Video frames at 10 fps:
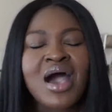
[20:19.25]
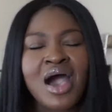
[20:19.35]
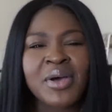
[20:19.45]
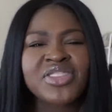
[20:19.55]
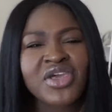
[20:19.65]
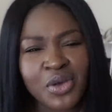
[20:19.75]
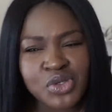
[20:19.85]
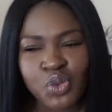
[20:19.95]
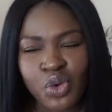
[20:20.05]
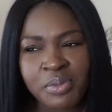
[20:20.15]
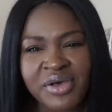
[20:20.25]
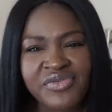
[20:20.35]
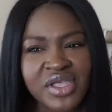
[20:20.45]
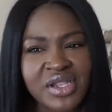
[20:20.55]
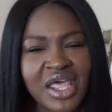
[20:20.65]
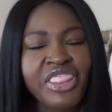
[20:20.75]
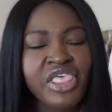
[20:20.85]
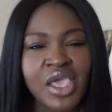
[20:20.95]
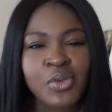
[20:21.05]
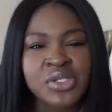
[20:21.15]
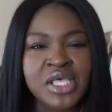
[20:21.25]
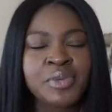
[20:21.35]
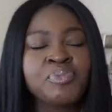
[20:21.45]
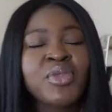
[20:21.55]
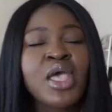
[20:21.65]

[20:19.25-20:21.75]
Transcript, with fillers: I think it was Warren Buffett. I think it was him.